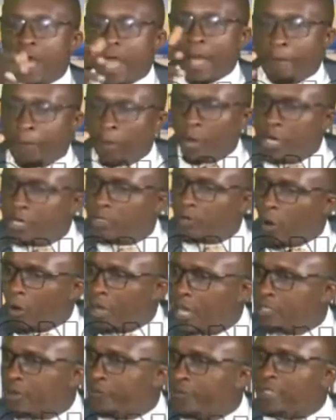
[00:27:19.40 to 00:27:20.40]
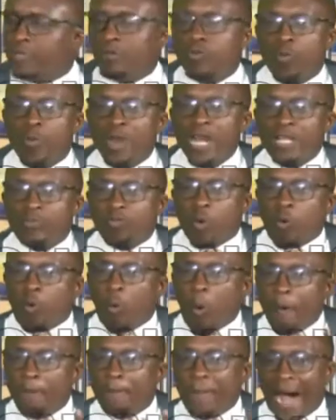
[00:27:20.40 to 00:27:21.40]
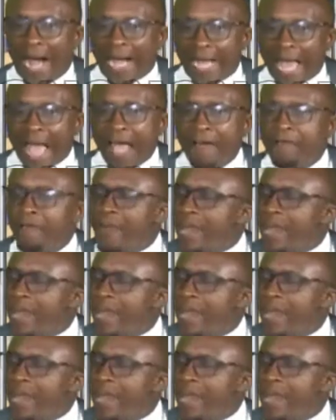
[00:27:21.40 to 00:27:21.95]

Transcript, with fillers: college of we need to go back. Every,